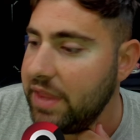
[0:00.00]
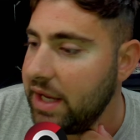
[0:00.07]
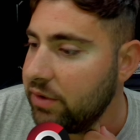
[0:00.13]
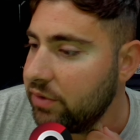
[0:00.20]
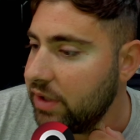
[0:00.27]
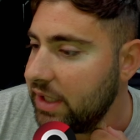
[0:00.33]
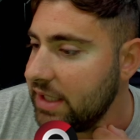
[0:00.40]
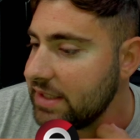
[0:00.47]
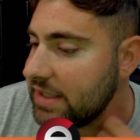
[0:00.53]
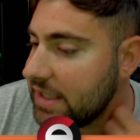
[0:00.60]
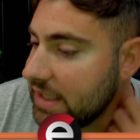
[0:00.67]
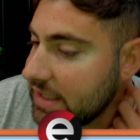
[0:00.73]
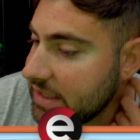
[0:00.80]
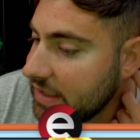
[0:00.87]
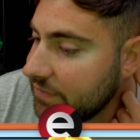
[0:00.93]
There it is,
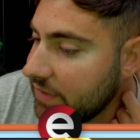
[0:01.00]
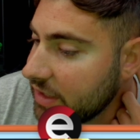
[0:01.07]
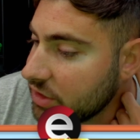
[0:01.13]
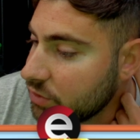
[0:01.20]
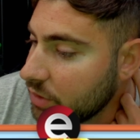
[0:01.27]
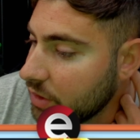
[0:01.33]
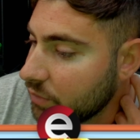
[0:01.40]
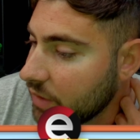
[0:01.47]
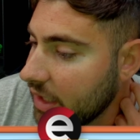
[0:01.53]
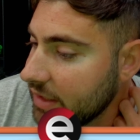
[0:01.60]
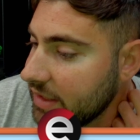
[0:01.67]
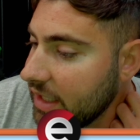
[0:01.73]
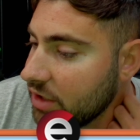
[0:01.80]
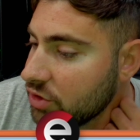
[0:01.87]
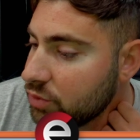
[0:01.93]
easy victory
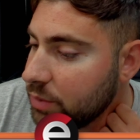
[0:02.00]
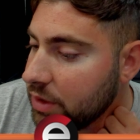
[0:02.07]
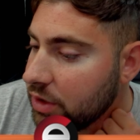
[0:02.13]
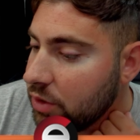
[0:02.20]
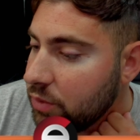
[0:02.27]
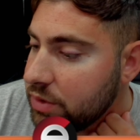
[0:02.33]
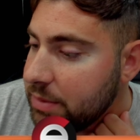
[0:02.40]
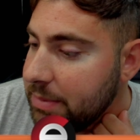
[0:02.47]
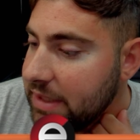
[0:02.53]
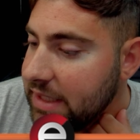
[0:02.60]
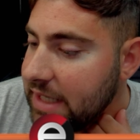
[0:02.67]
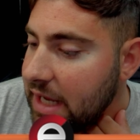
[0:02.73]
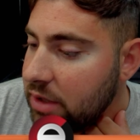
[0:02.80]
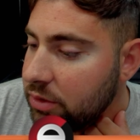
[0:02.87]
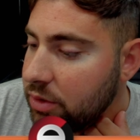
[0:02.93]
right there. As we're going to be
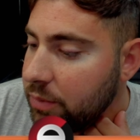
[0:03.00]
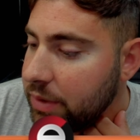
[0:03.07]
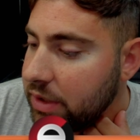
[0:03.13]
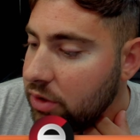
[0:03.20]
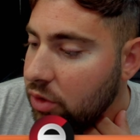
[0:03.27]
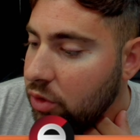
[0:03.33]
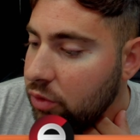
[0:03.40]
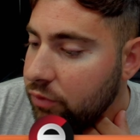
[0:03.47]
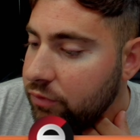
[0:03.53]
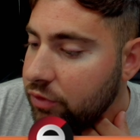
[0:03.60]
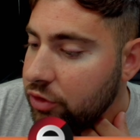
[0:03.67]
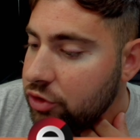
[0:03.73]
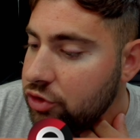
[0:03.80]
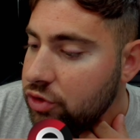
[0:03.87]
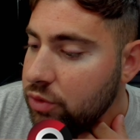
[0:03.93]
now going
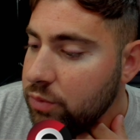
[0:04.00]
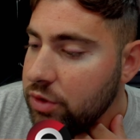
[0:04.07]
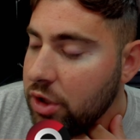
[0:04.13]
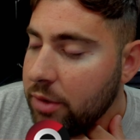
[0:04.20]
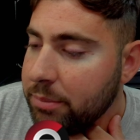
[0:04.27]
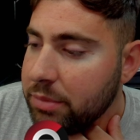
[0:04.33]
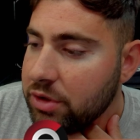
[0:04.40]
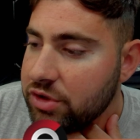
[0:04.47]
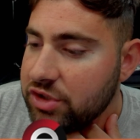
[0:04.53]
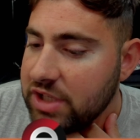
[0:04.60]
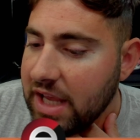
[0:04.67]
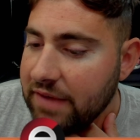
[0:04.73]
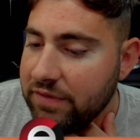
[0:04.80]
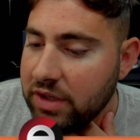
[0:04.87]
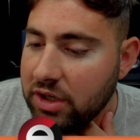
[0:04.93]
over to number
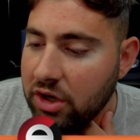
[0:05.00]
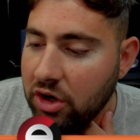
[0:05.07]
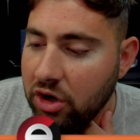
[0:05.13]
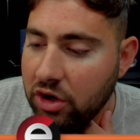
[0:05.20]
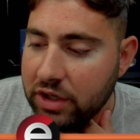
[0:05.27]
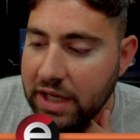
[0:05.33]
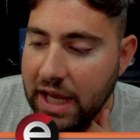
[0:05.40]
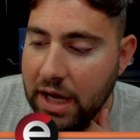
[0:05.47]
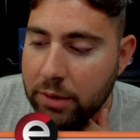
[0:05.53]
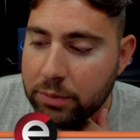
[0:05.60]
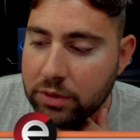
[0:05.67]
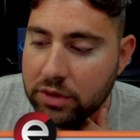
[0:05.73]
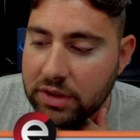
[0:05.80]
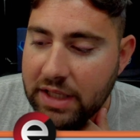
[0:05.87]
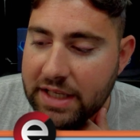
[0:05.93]
7 on
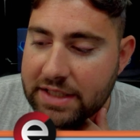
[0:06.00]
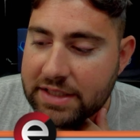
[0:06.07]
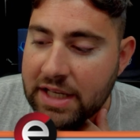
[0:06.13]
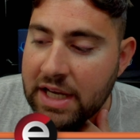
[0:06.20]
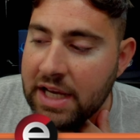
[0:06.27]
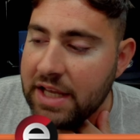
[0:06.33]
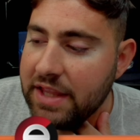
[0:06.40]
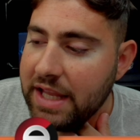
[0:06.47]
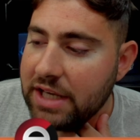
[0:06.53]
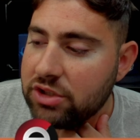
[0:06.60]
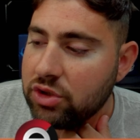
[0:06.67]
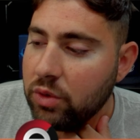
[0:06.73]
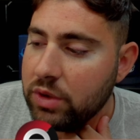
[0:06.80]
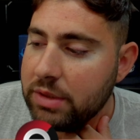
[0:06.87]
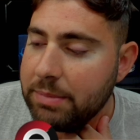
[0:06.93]
our list. That is
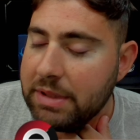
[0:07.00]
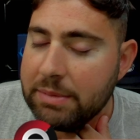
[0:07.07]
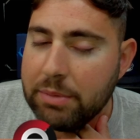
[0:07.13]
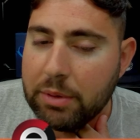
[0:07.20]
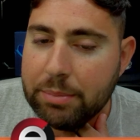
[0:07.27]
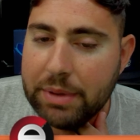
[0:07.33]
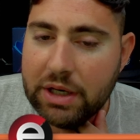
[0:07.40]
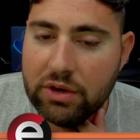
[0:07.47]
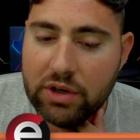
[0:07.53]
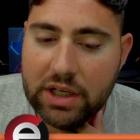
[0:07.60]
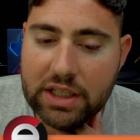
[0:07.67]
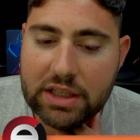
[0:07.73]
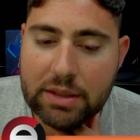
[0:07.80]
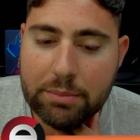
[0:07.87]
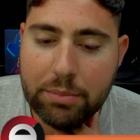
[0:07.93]
going to be the
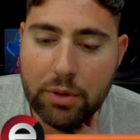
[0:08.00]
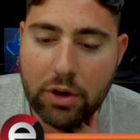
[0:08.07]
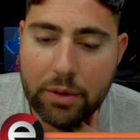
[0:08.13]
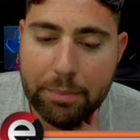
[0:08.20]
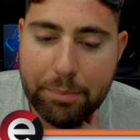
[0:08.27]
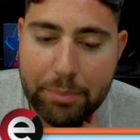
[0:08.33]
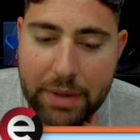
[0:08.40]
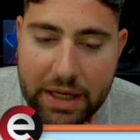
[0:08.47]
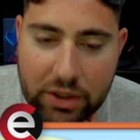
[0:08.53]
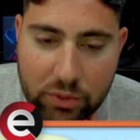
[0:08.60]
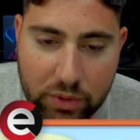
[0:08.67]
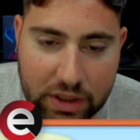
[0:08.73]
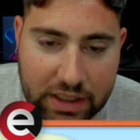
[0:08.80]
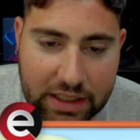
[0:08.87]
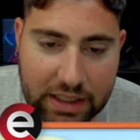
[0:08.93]
Barbarian. The
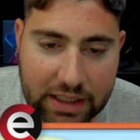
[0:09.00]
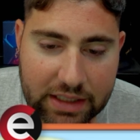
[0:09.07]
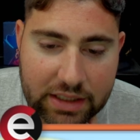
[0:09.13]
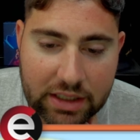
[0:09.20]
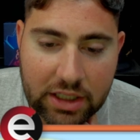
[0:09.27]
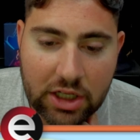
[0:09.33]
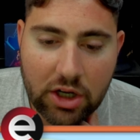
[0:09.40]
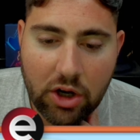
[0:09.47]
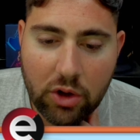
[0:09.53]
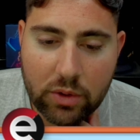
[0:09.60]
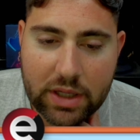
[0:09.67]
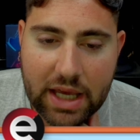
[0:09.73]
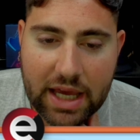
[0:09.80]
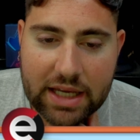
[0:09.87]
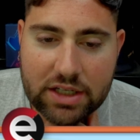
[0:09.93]
Barbarian.
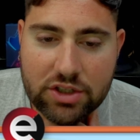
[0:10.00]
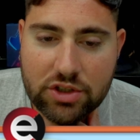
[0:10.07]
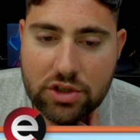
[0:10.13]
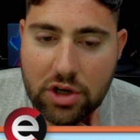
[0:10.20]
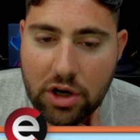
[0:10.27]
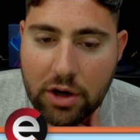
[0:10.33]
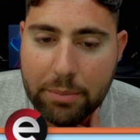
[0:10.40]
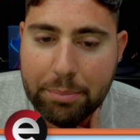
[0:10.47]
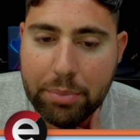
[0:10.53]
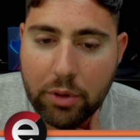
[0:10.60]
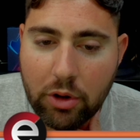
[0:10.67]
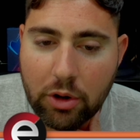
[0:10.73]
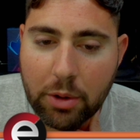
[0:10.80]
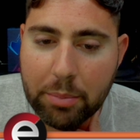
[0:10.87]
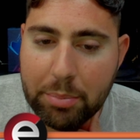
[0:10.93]
Okay, the
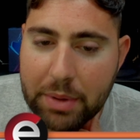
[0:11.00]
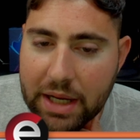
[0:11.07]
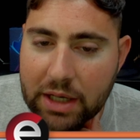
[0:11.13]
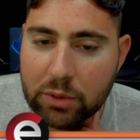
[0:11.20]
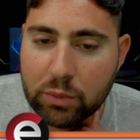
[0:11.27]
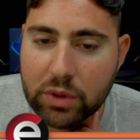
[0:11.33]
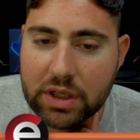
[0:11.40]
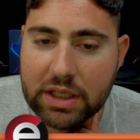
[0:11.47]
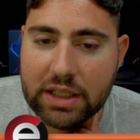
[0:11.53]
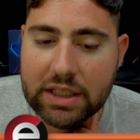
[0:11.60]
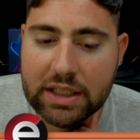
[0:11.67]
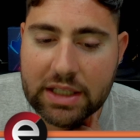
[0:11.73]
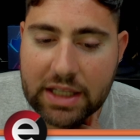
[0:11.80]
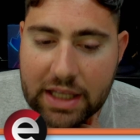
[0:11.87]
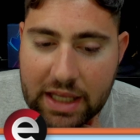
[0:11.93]

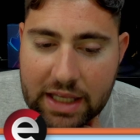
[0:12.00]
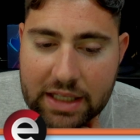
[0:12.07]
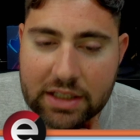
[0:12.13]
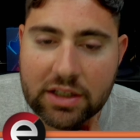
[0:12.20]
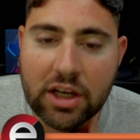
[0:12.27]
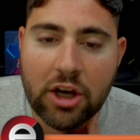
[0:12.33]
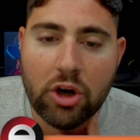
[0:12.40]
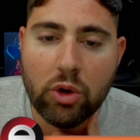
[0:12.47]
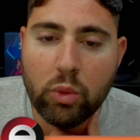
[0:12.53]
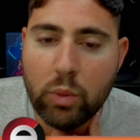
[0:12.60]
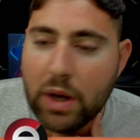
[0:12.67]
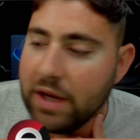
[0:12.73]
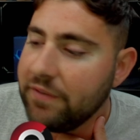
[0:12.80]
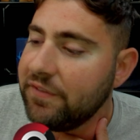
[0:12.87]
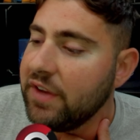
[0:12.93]
Barbarian
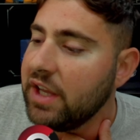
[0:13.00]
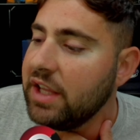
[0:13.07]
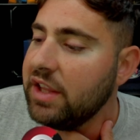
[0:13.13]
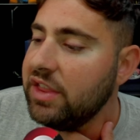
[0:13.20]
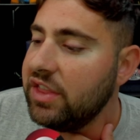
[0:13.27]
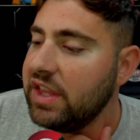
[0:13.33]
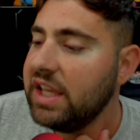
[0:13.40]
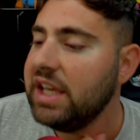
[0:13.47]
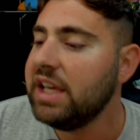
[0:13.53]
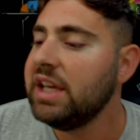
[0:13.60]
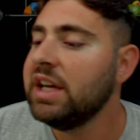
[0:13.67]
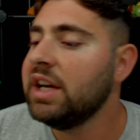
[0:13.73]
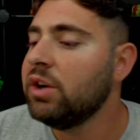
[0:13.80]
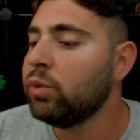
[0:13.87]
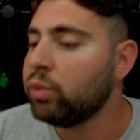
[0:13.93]
with the
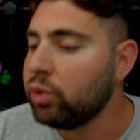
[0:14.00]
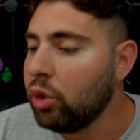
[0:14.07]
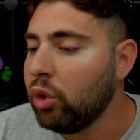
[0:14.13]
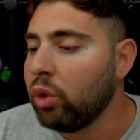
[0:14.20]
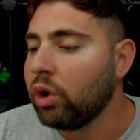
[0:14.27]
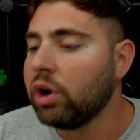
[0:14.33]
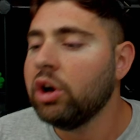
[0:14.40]
roar.